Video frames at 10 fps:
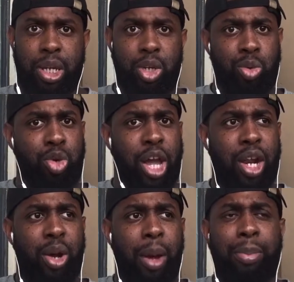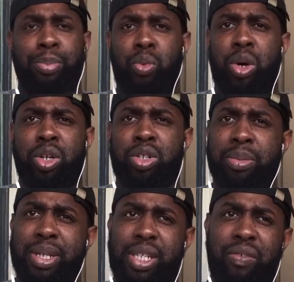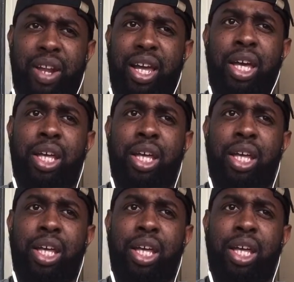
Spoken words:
And I'm wondering to myself, like,